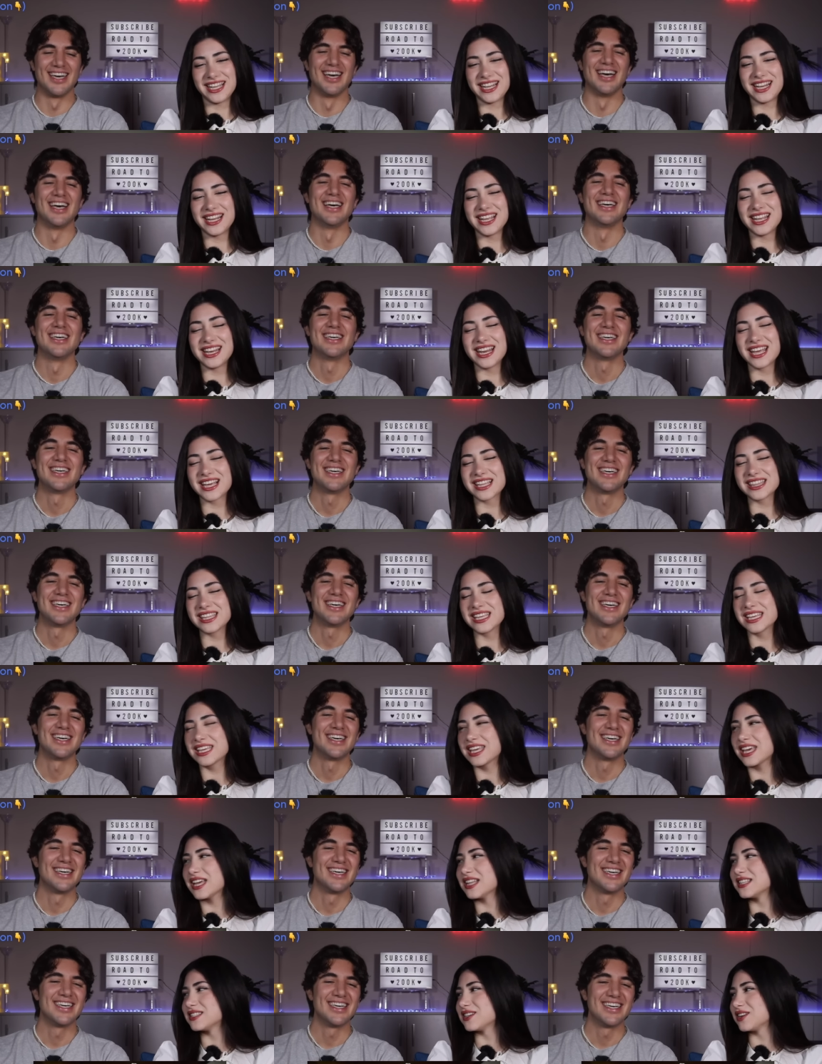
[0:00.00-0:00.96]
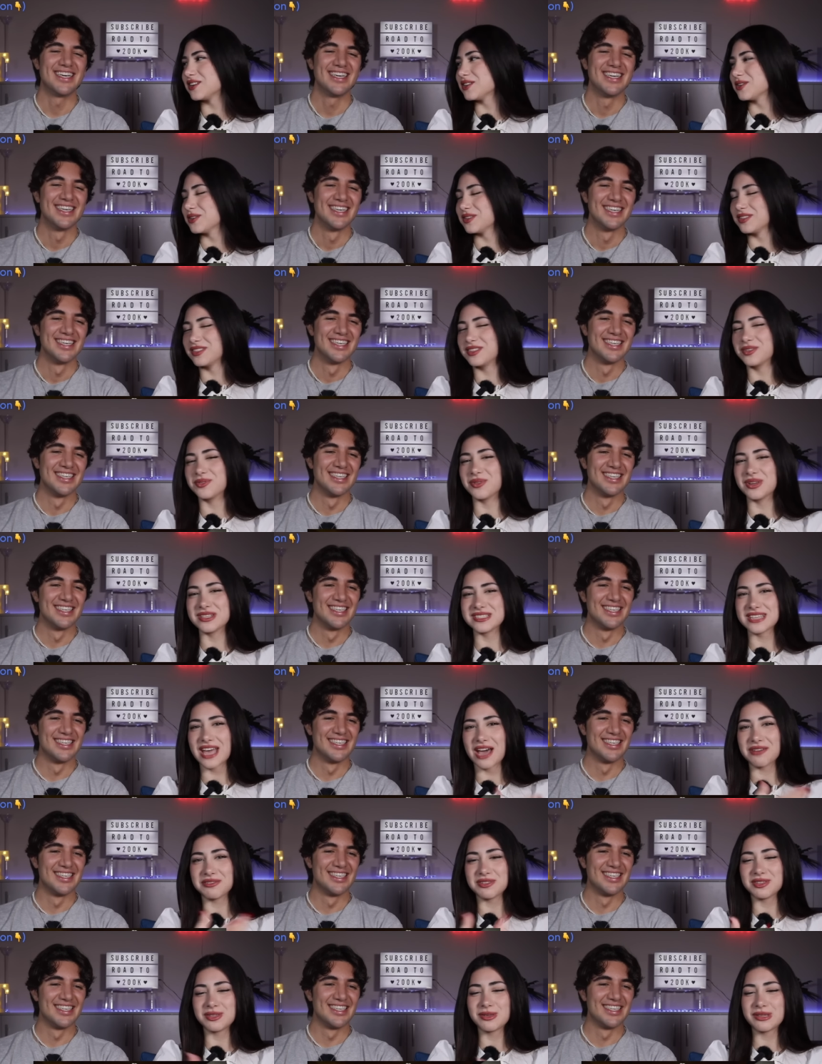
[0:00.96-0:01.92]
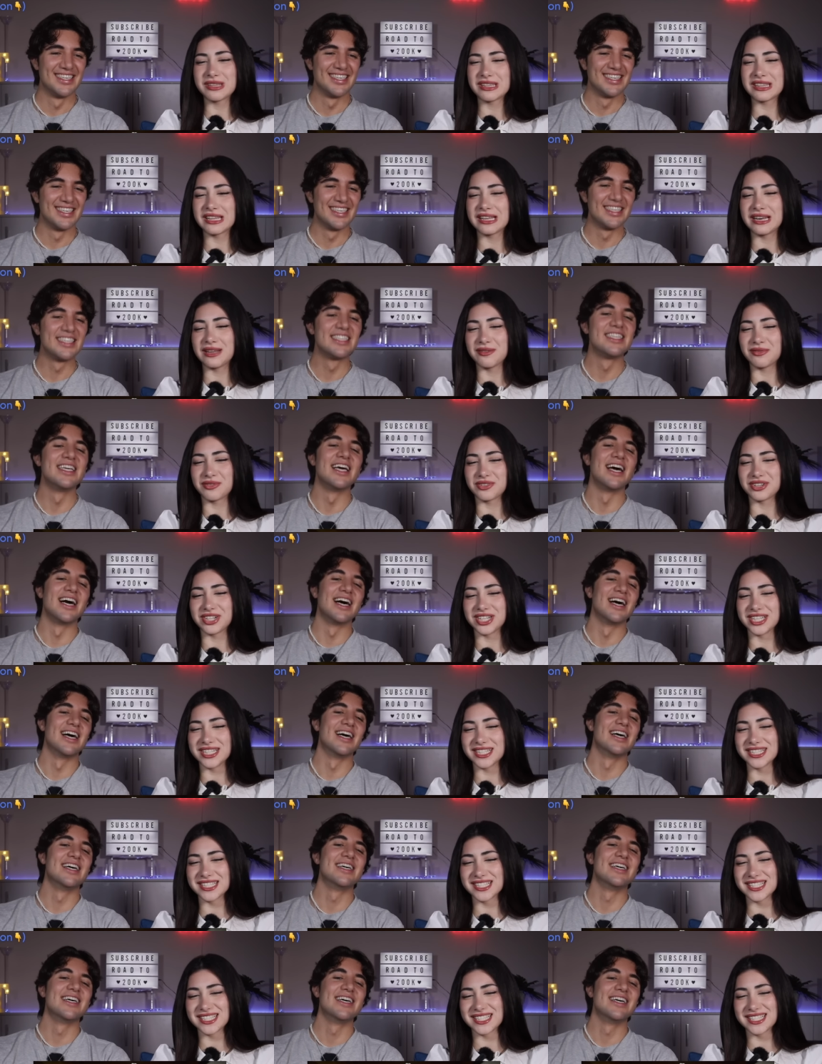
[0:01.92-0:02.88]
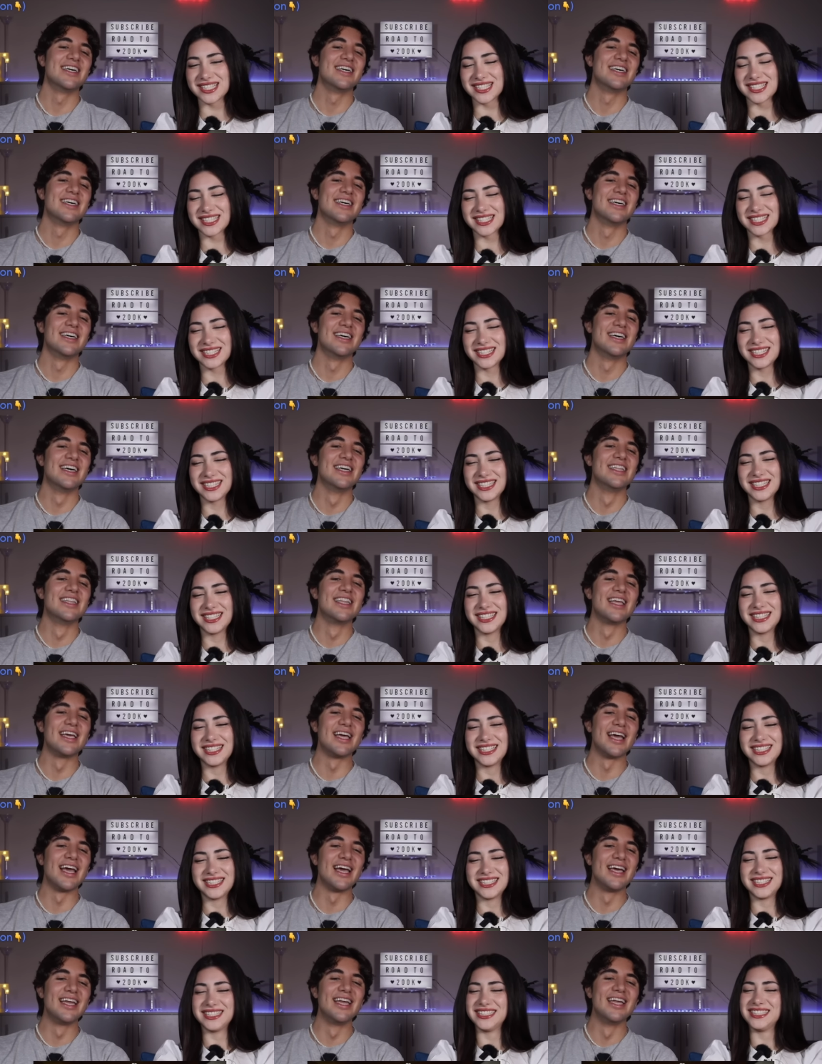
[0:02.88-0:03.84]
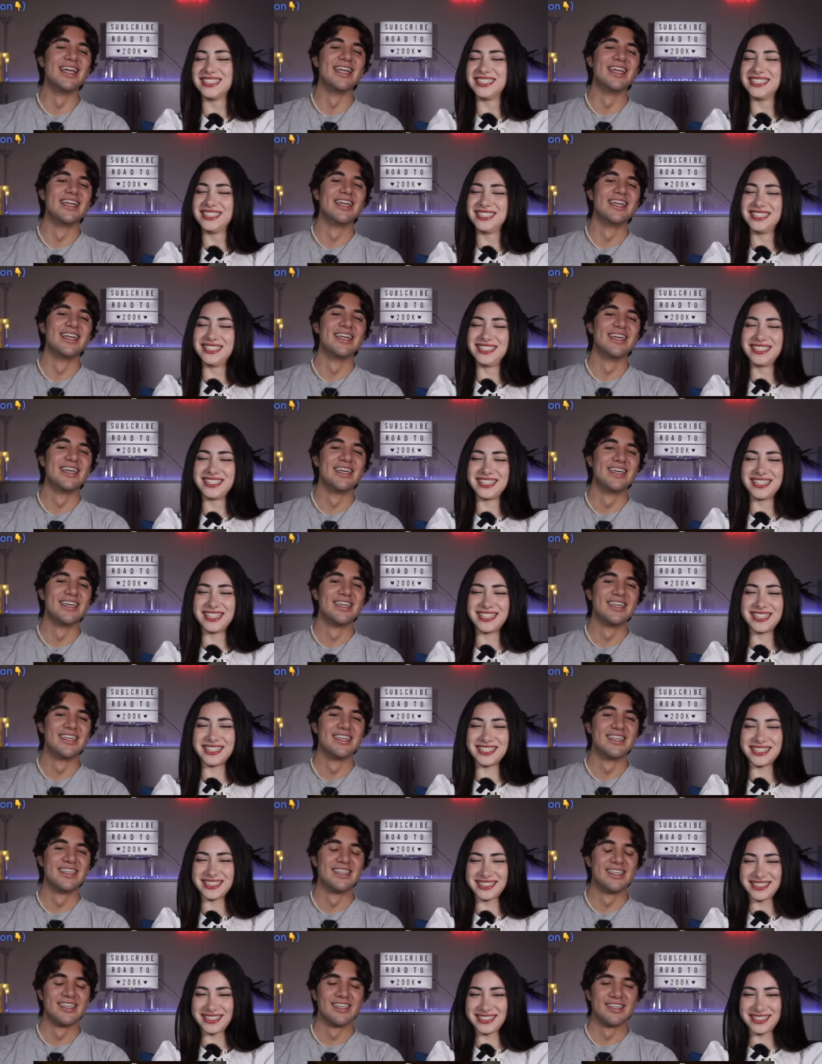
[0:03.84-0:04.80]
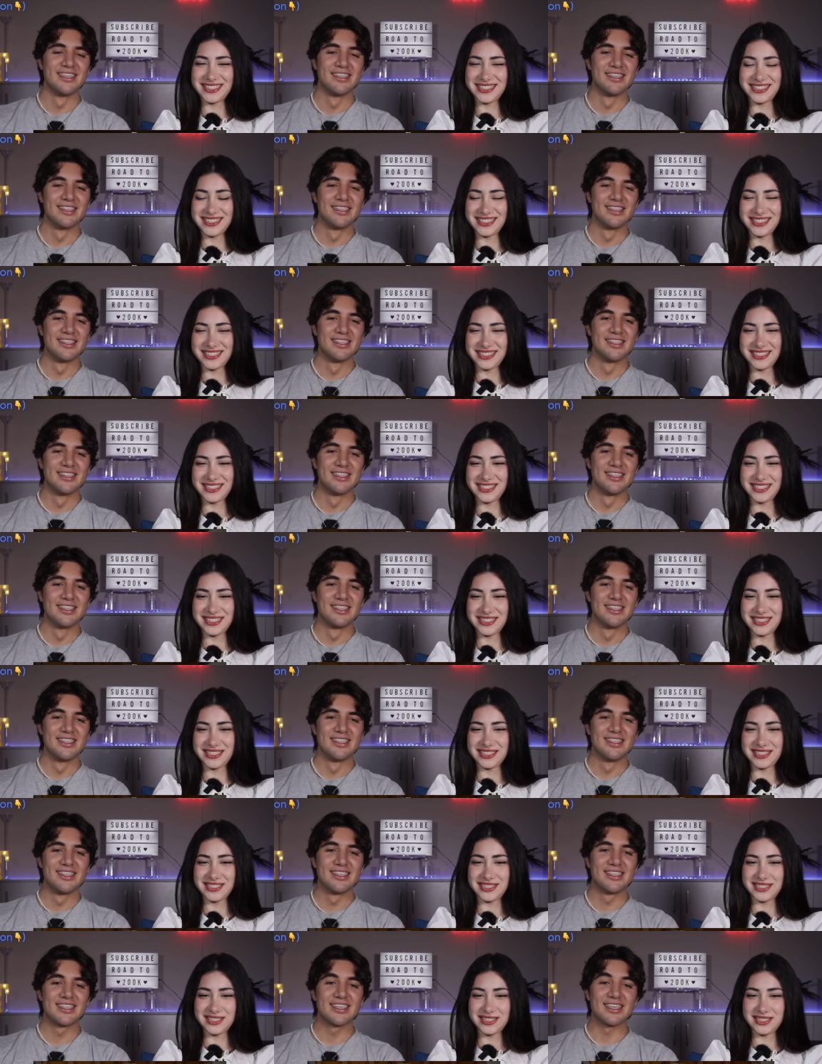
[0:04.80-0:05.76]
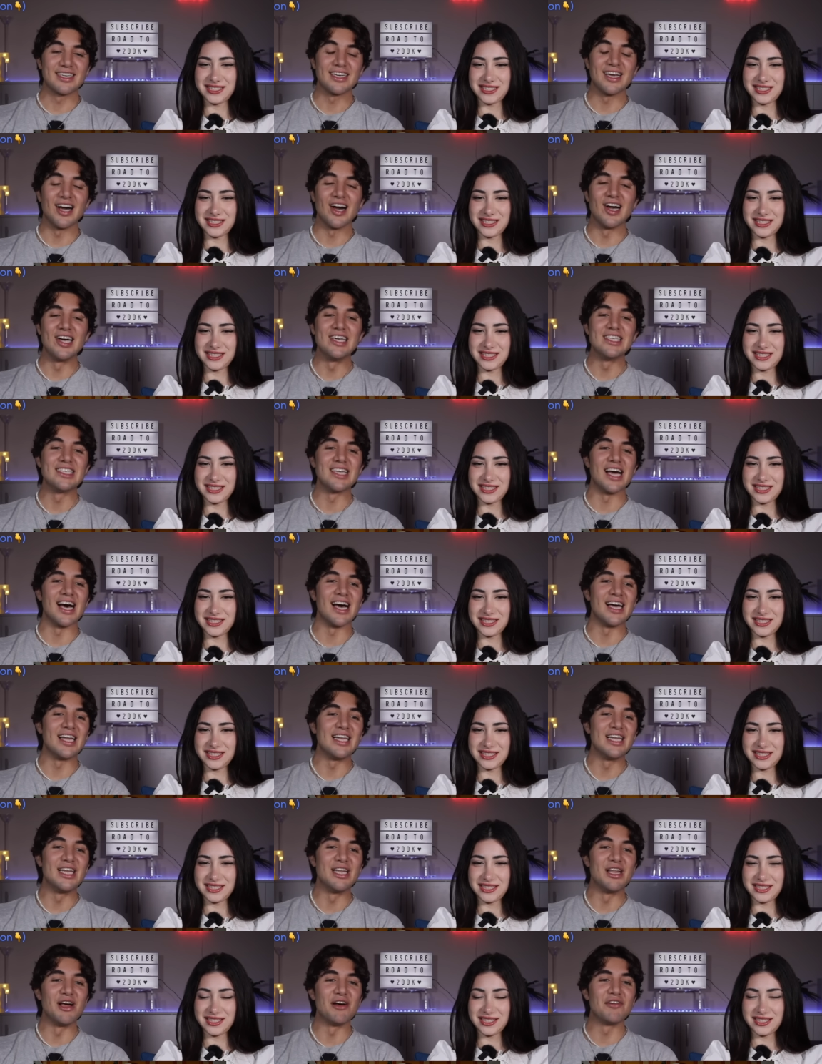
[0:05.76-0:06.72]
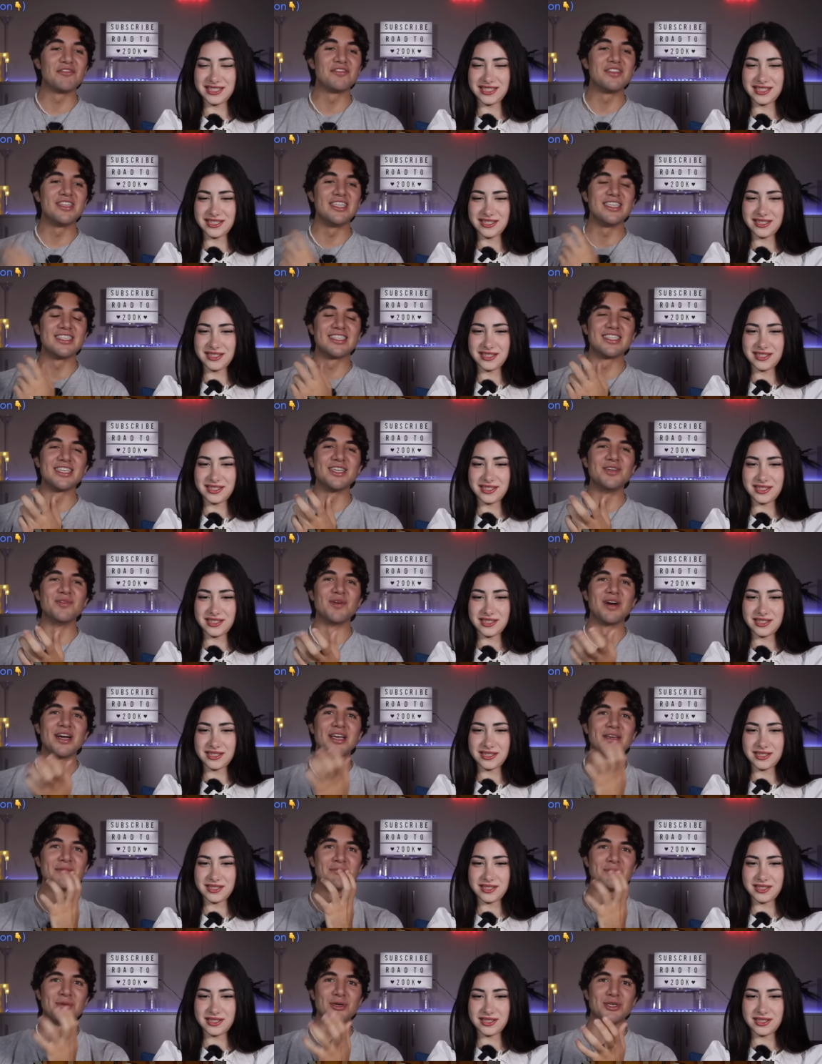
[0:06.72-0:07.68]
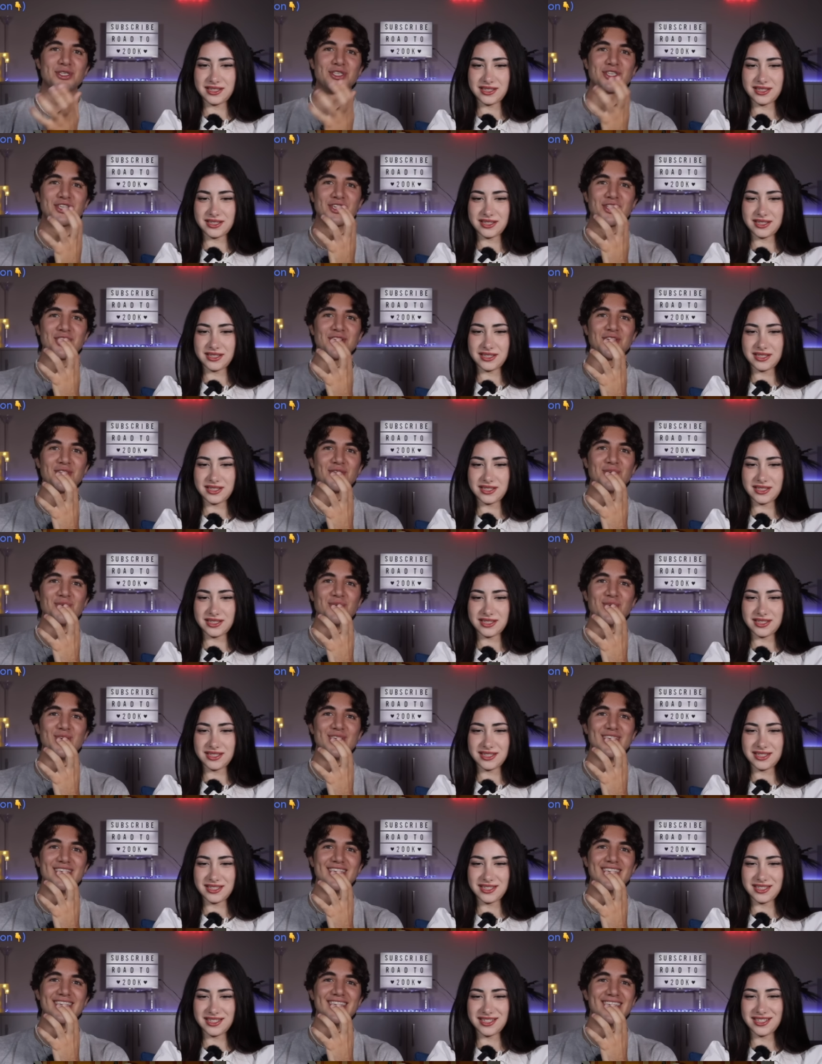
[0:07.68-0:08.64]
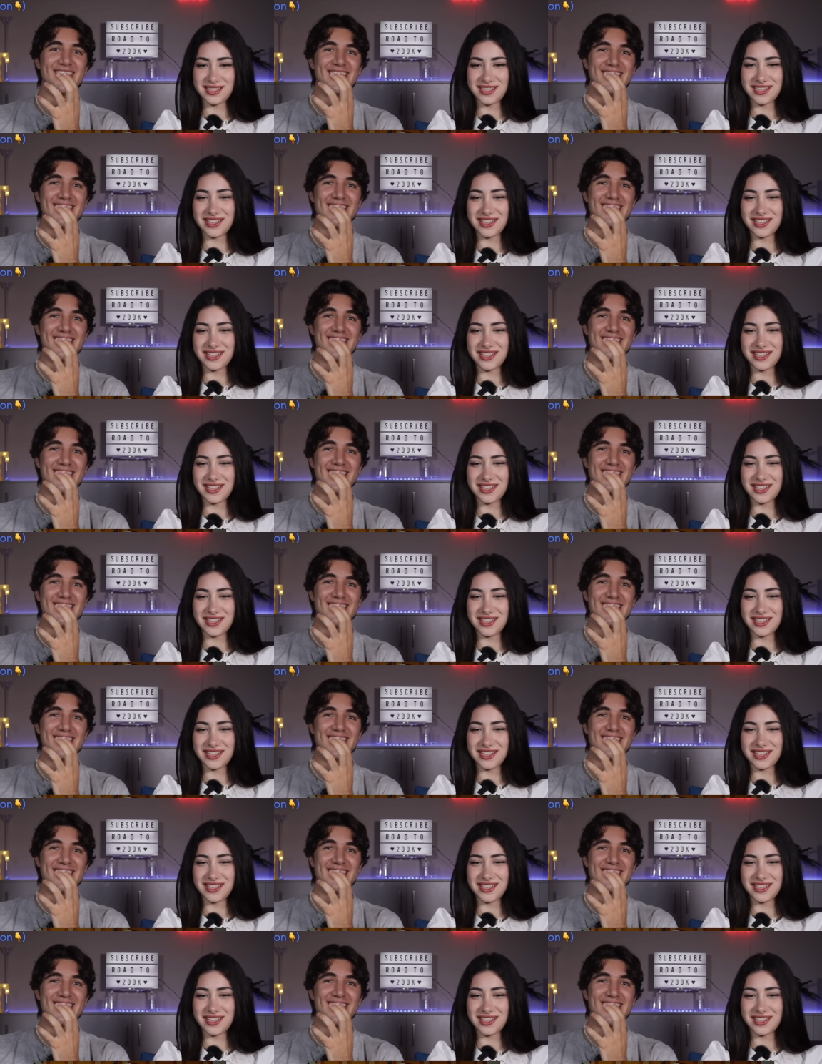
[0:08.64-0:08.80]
Speaker 1: and, and, like the kids are the, the ones that have to do the deliveries. Yeah,
Speaker 2: yeah, and they hate it. Yeah. Guys, I loved the scene where he pushed her in the water.